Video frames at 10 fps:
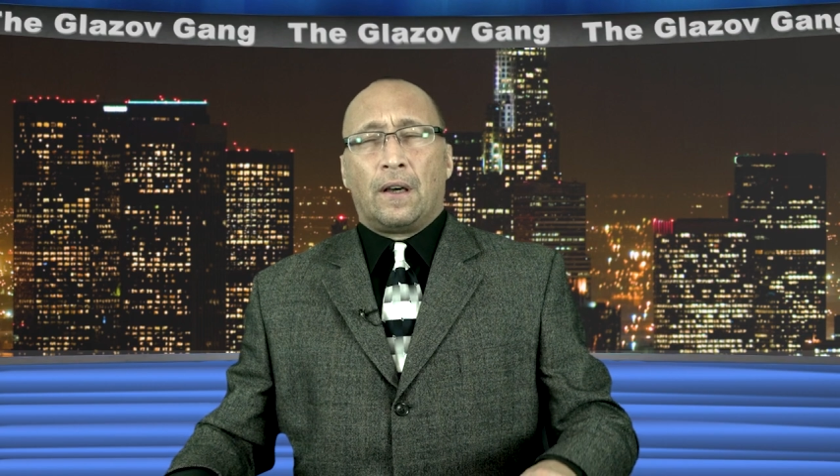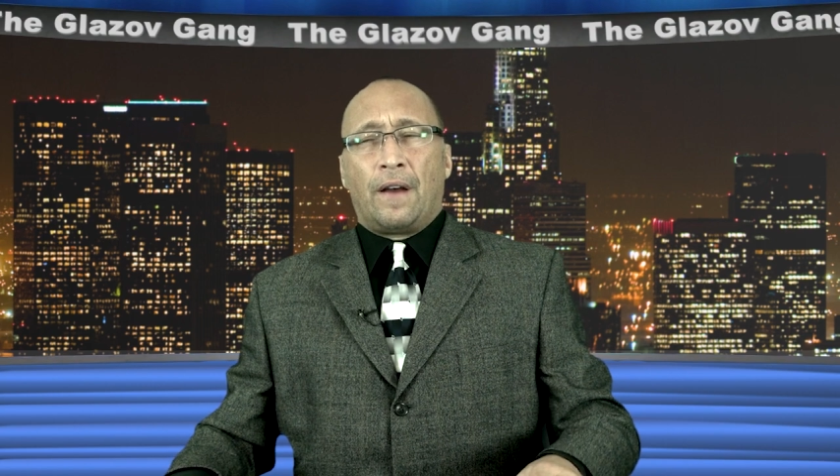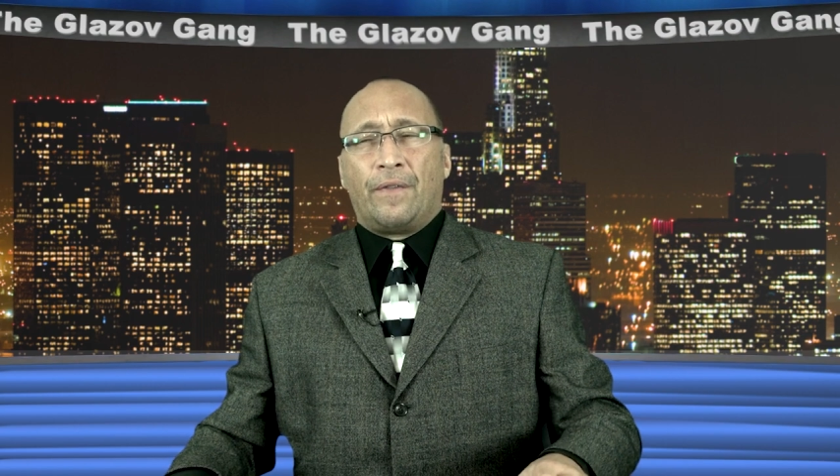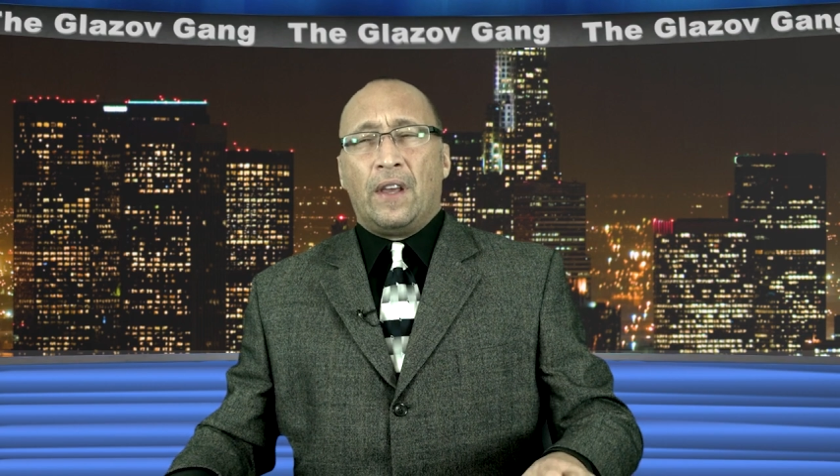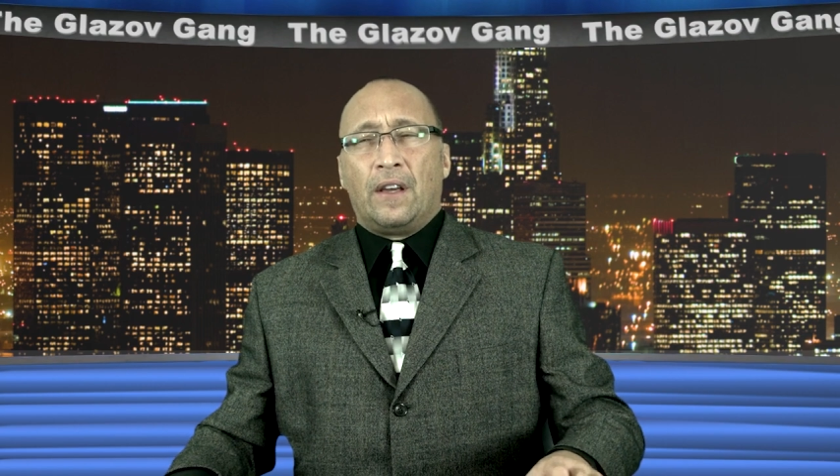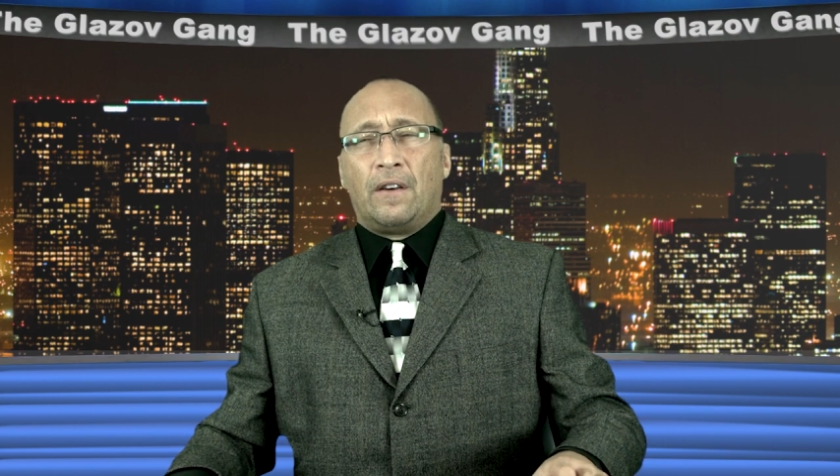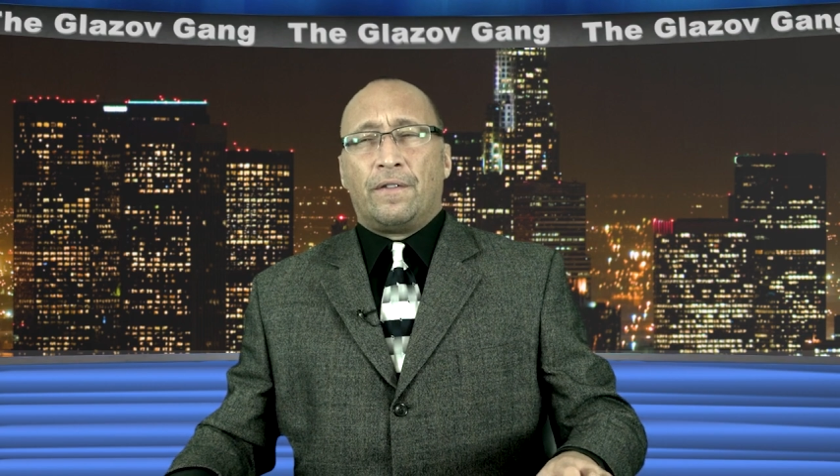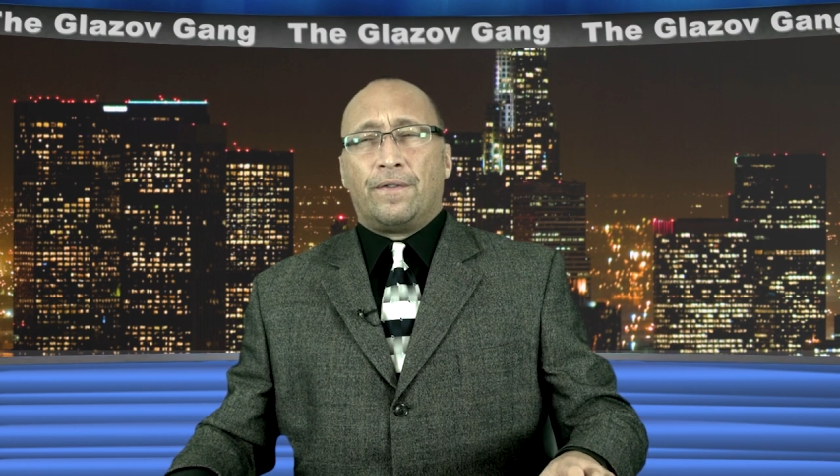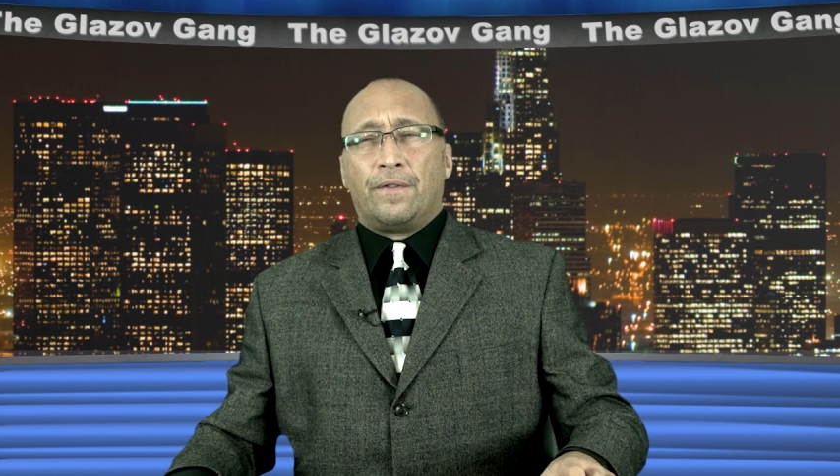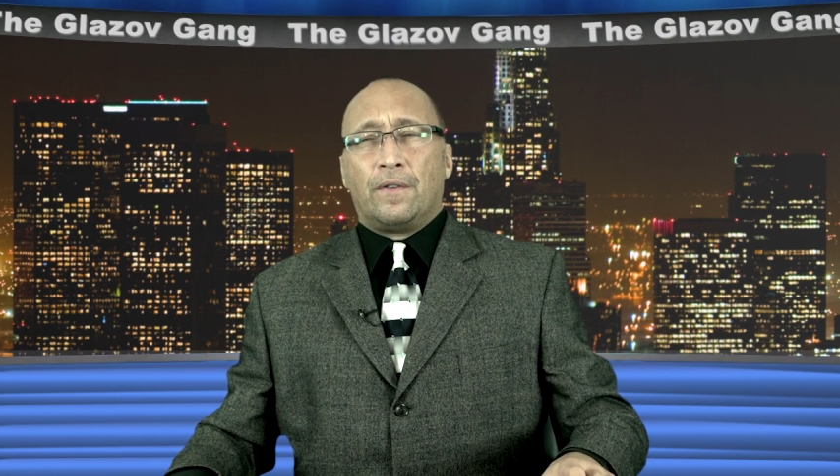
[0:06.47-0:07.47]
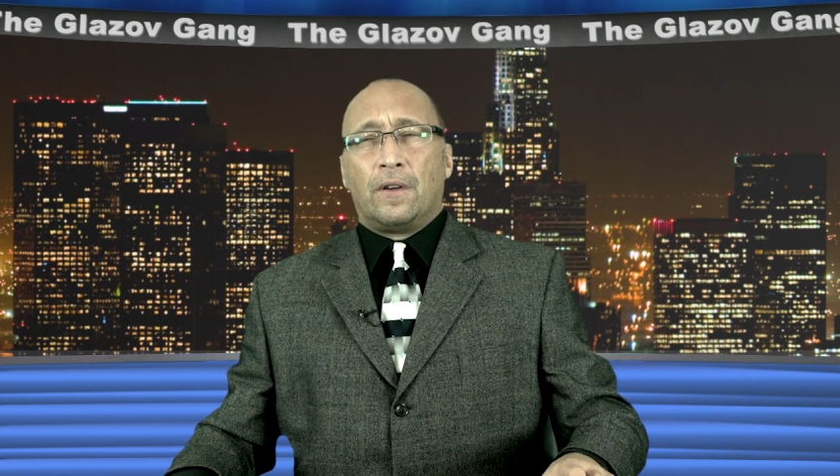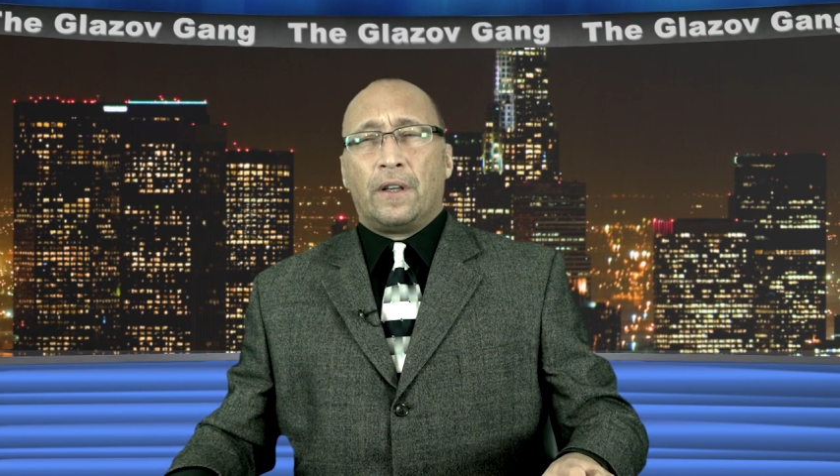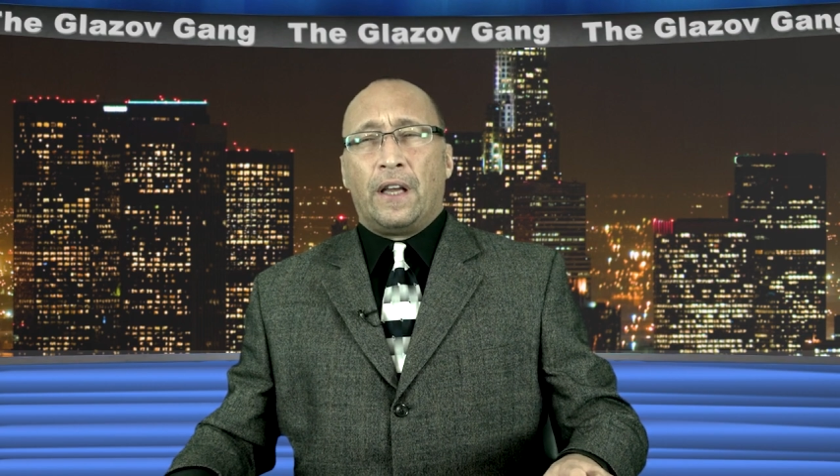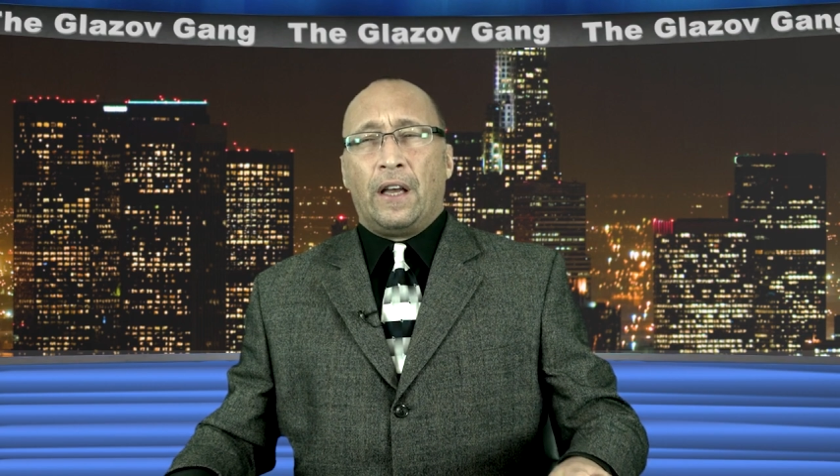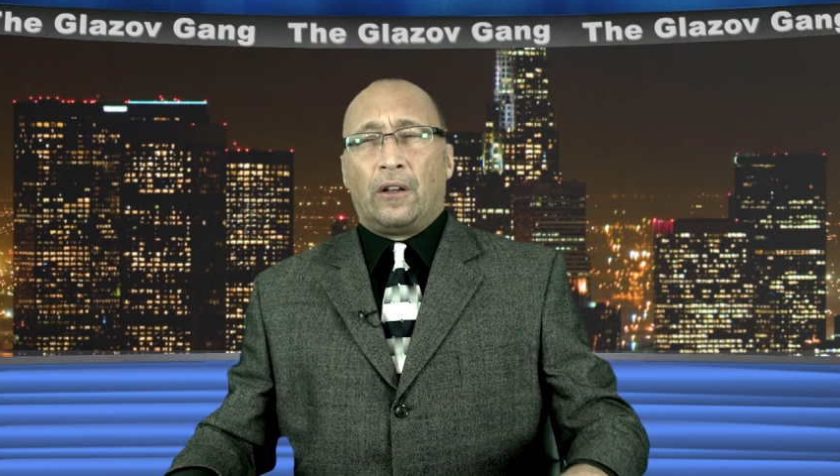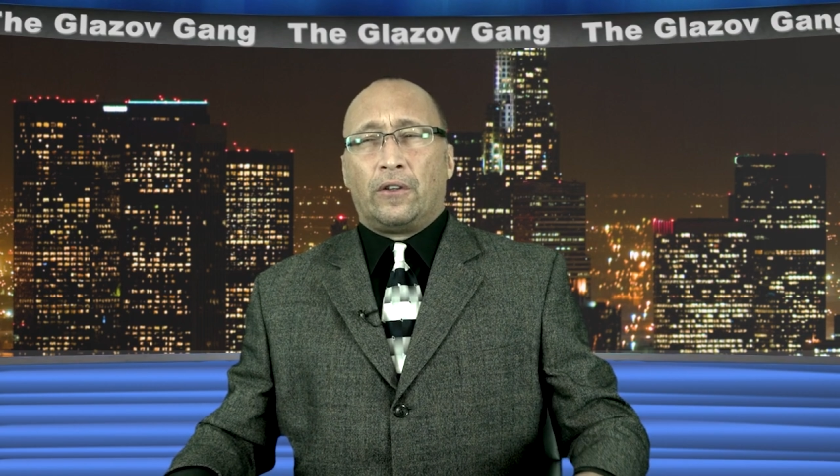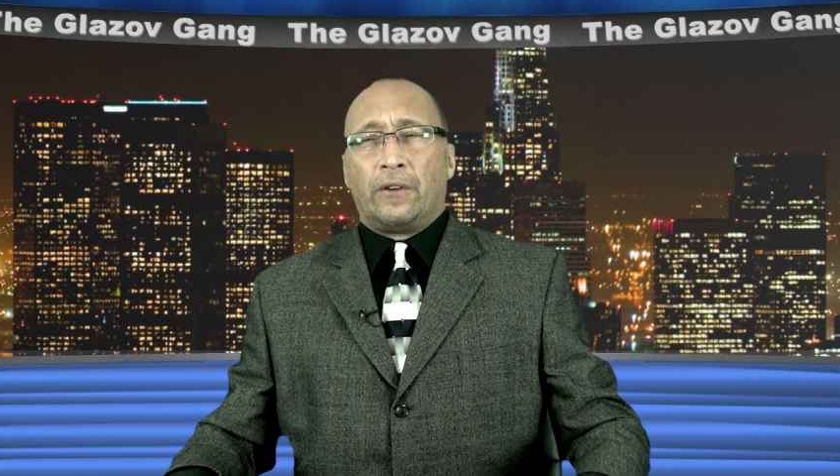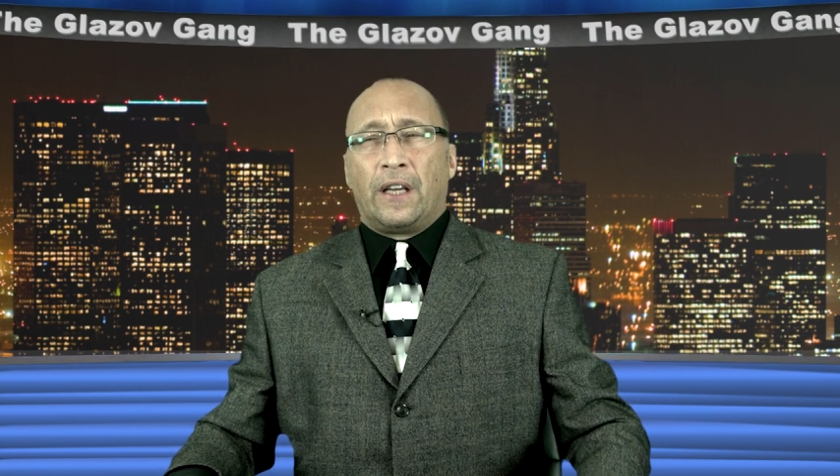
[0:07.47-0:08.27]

I think of Hillary